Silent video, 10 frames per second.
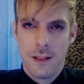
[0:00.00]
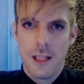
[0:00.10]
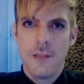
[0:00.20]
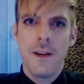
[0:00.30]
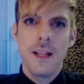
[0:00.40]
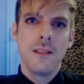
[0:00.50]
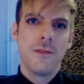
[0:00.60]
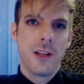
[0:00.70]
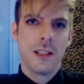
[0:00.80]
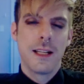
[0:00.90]
Effective
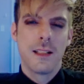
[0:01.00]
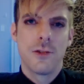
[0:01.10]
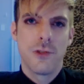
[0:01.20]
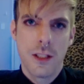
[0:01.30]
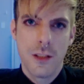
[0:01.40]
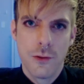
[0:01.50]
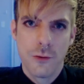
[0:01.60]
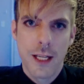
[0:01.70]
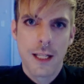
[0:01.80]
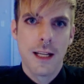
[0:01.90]
online instructors
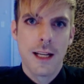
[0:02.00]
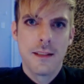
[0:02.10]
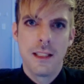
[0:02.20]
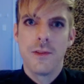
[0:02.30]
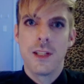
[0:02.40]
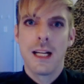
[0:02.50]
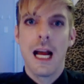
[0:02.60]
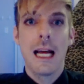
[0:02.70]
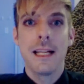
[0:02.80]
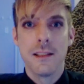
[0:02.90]
recognize different
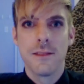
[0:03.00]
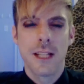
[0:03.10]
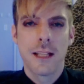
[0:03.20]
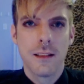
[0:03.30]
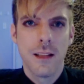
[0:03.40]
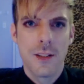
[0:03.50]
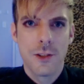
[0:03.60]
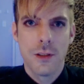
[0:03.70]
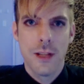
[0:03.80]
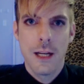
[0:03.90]
kinds of
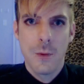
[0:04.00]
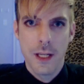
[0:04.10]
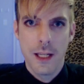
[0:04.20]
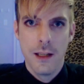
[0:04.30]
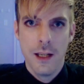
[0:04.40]
technological equity,